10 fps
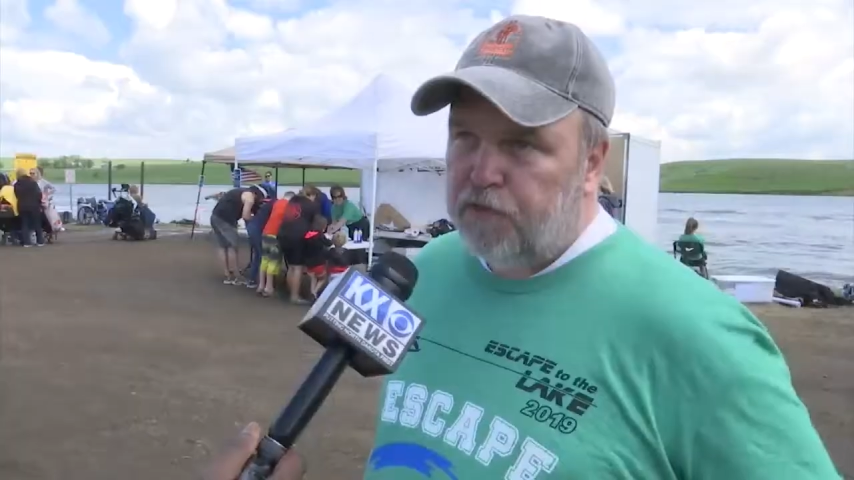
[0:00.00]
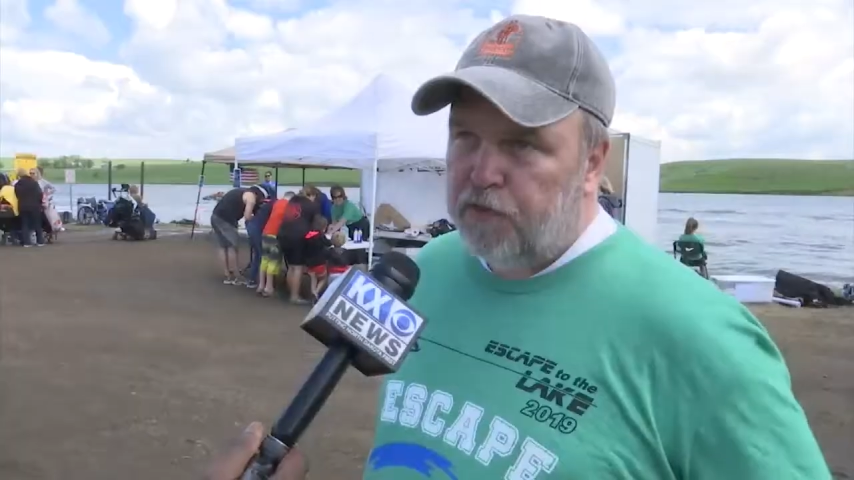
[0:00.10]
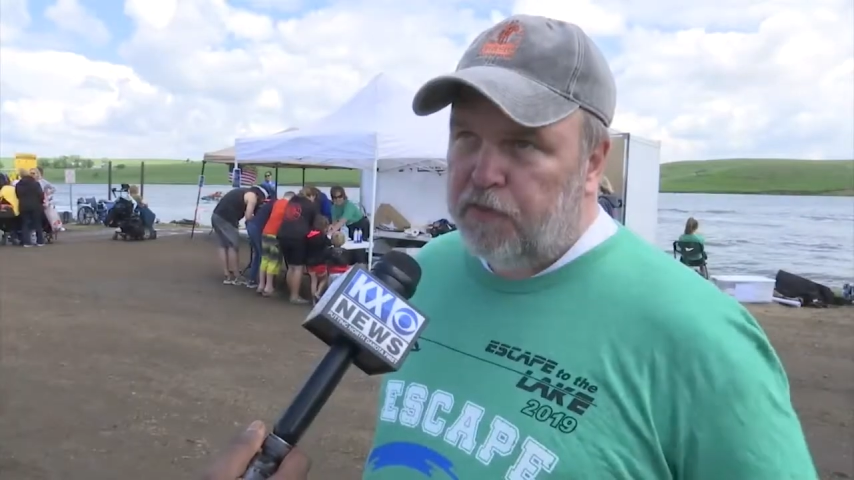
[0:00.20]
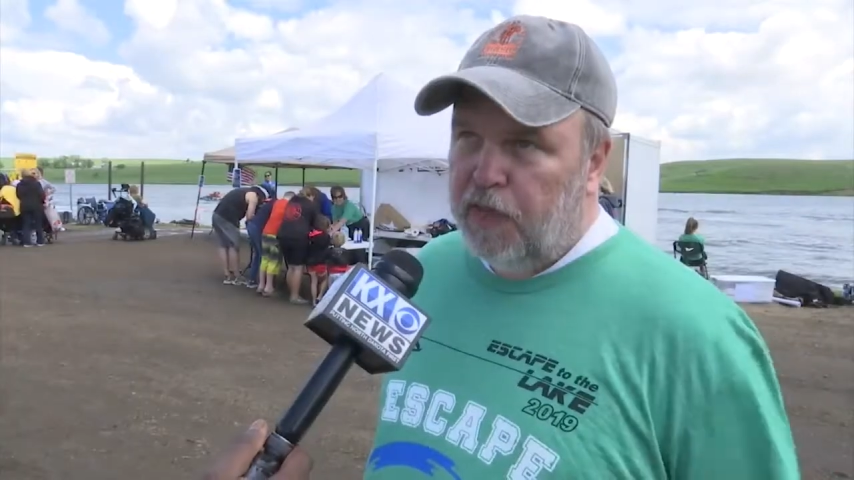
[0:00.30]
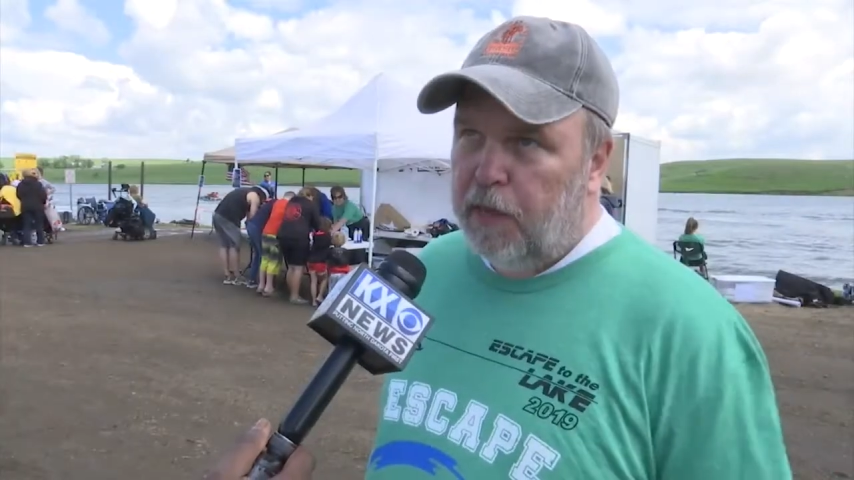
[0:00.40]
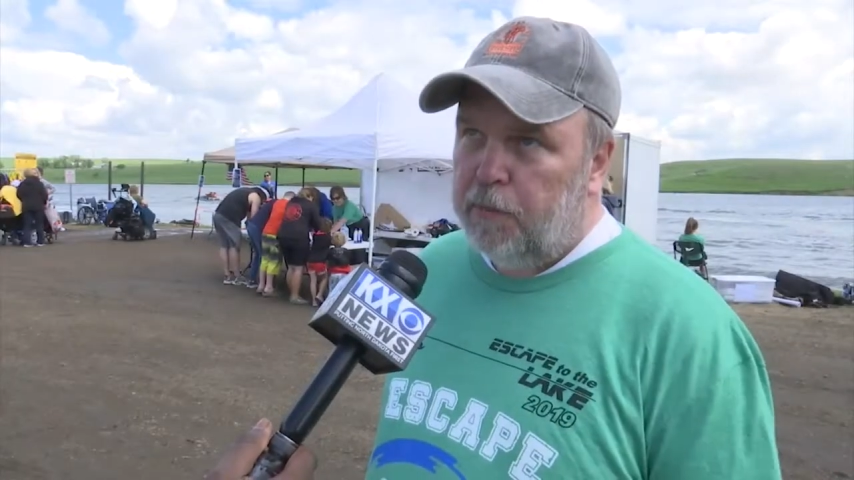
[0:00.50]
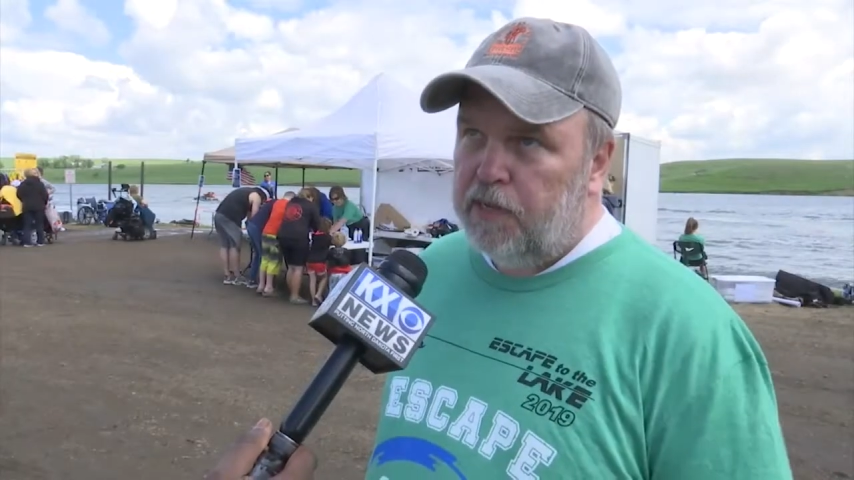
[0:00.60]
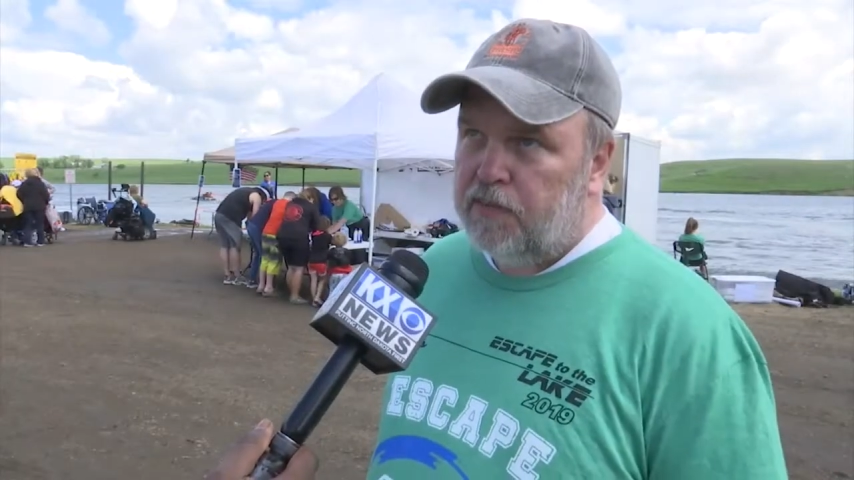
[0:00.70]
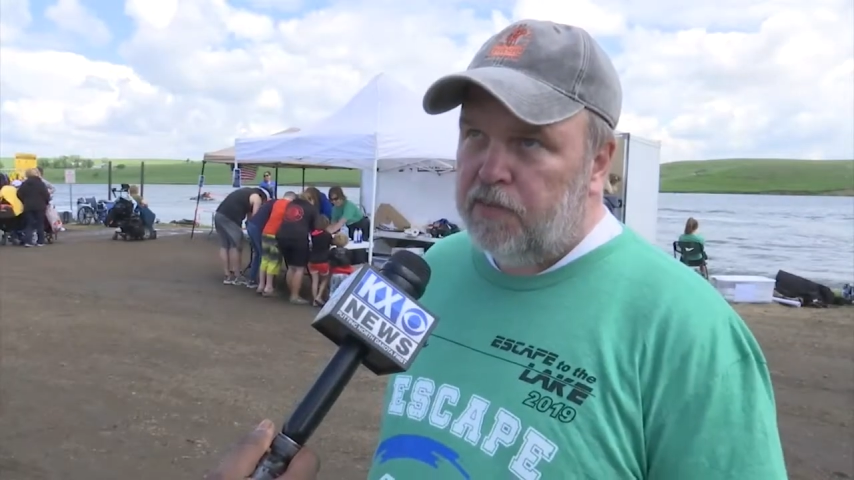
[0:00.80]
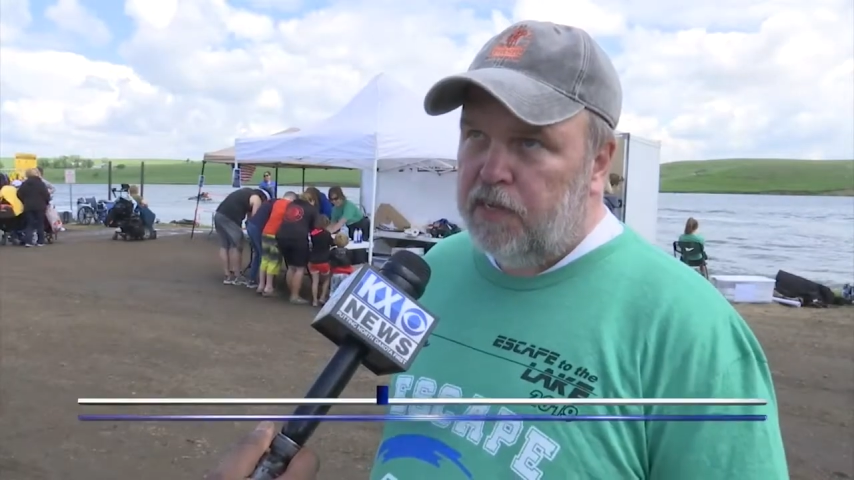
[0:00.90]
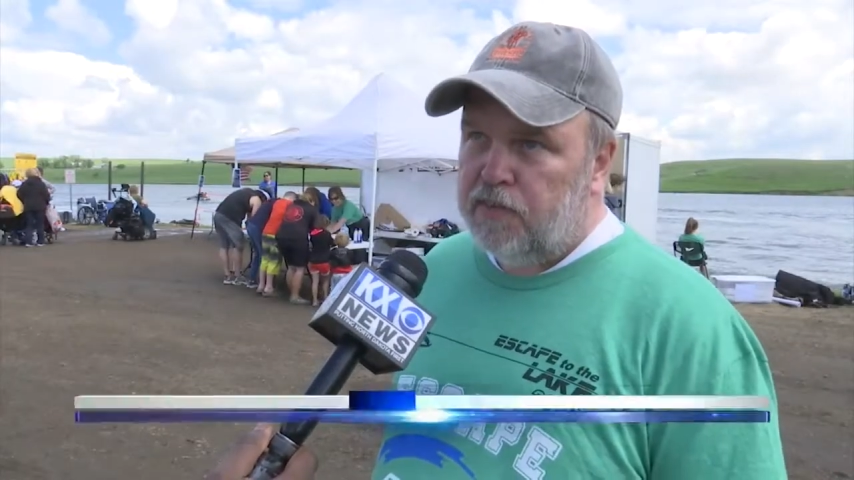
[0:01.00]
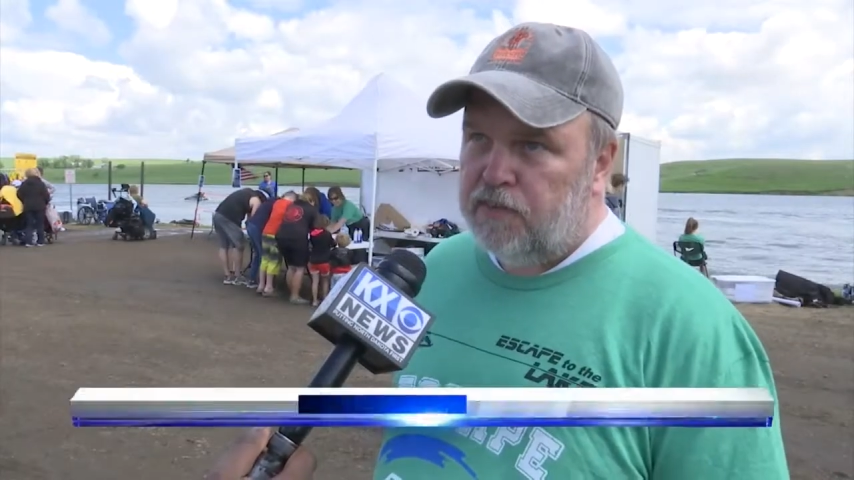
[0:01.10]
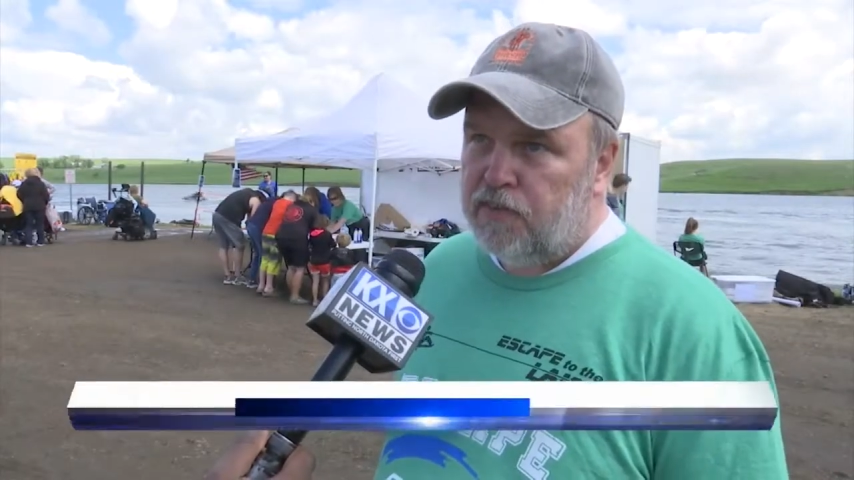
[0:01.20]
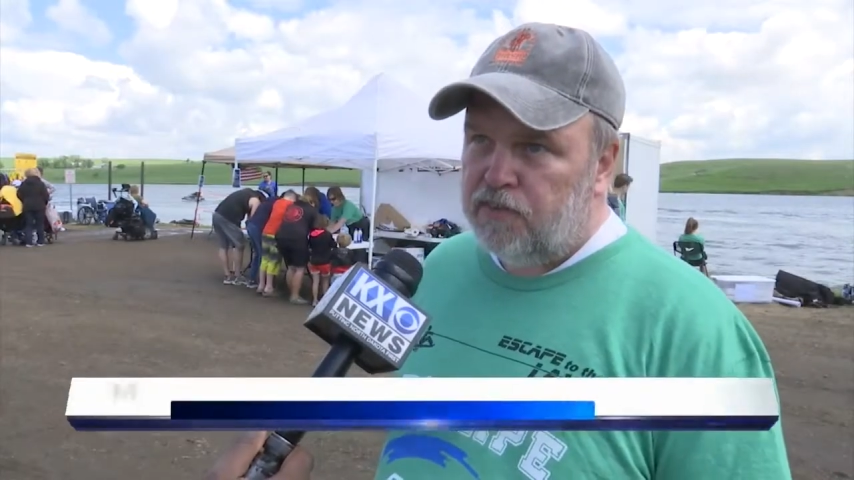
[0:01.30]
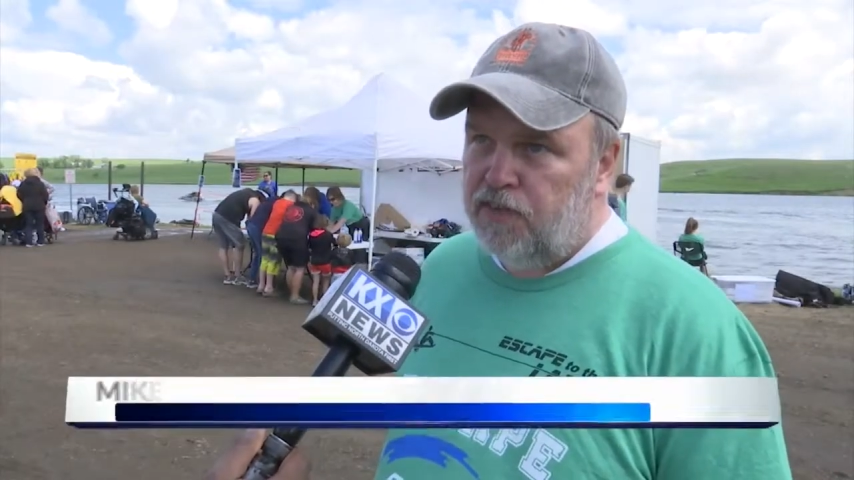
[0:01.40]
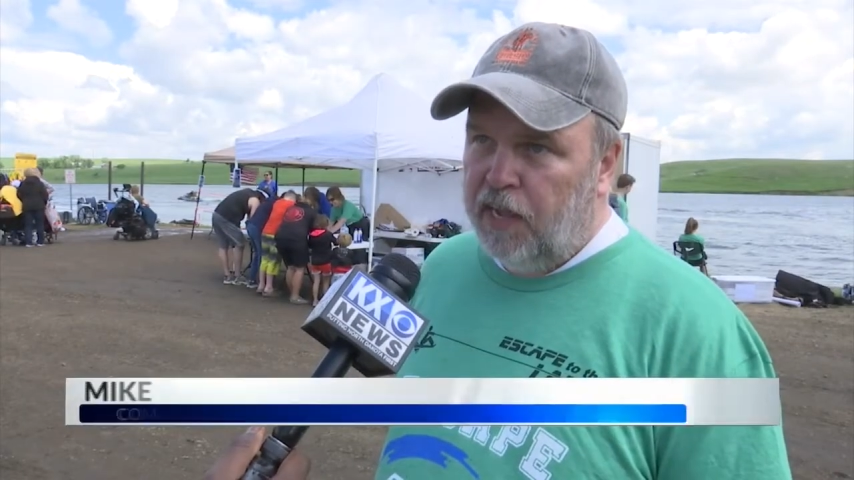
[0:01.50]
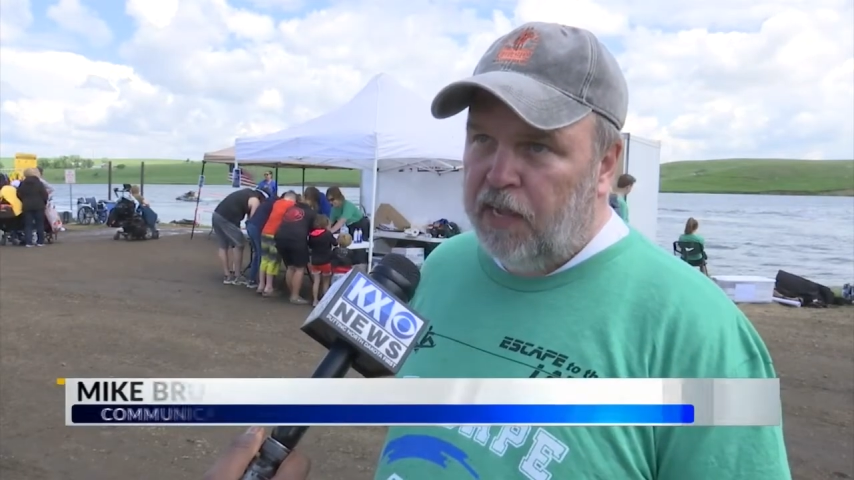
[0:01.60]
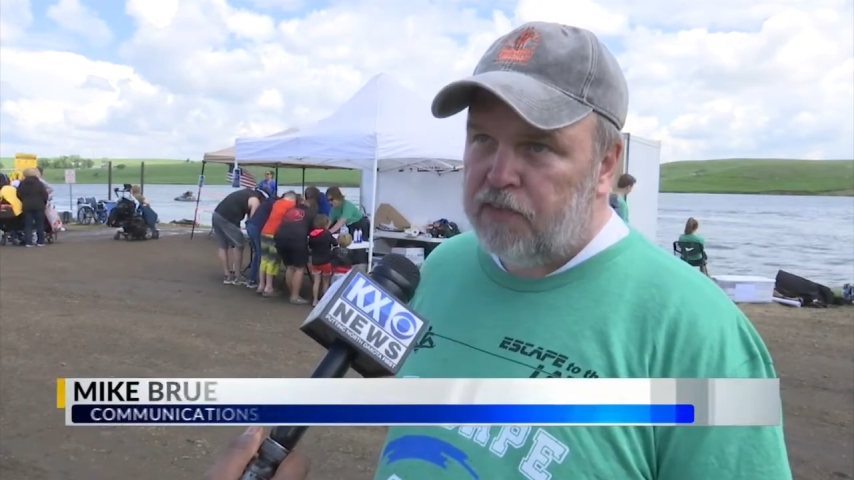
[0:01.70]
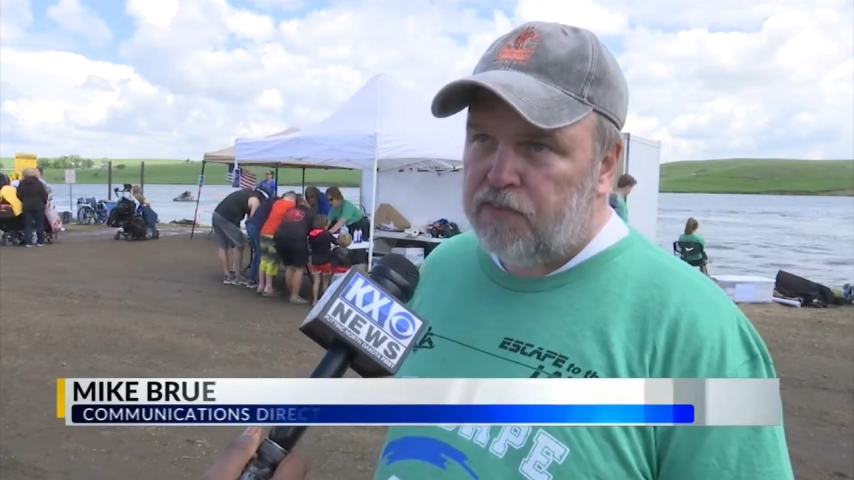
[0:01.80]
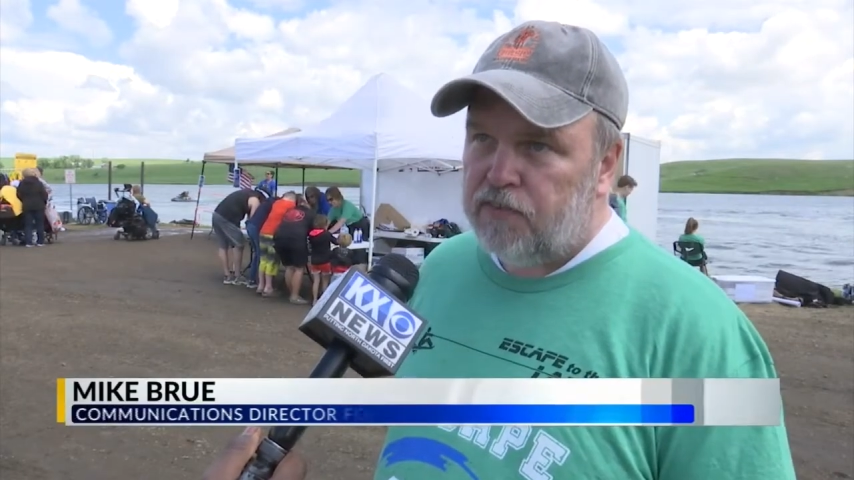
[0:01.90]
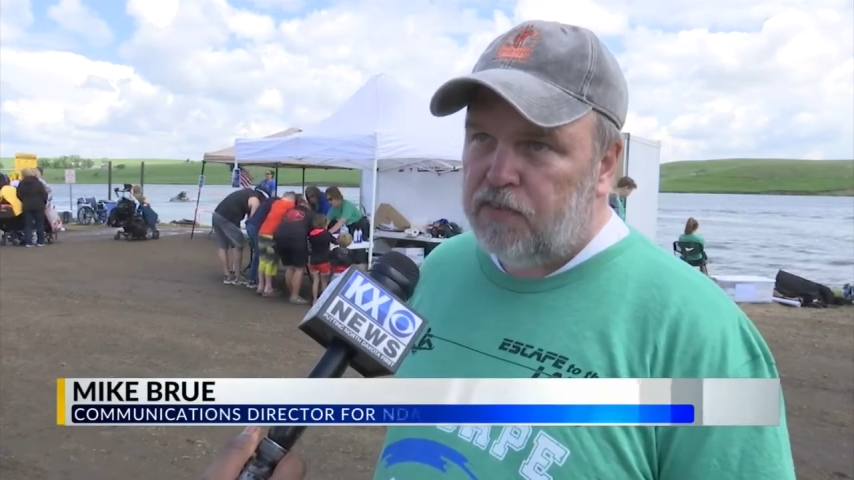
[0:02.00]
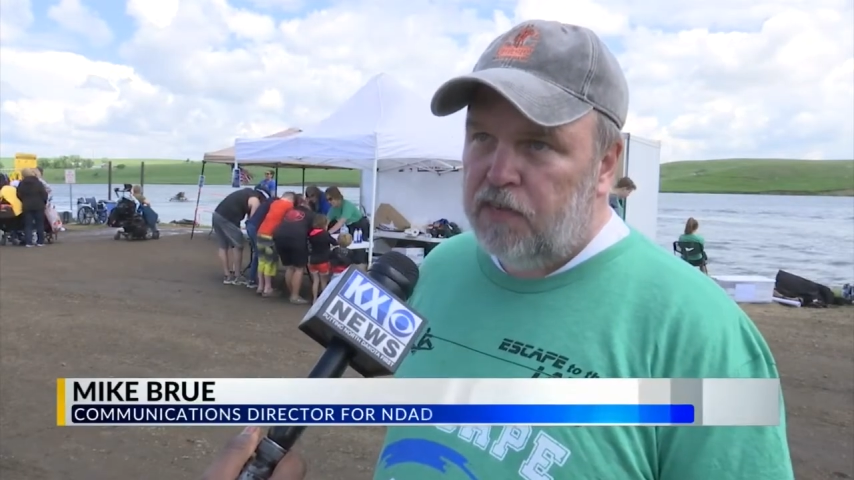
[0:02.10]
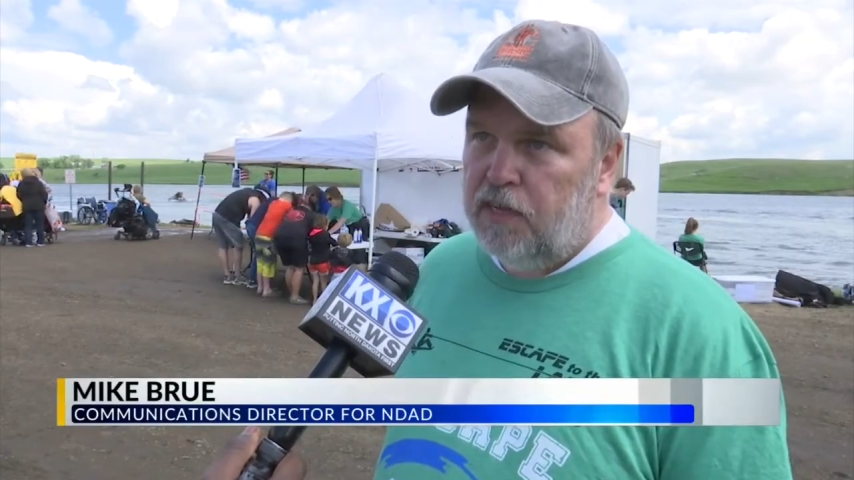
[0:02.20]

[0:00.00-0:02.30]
For them, it's, it's a chance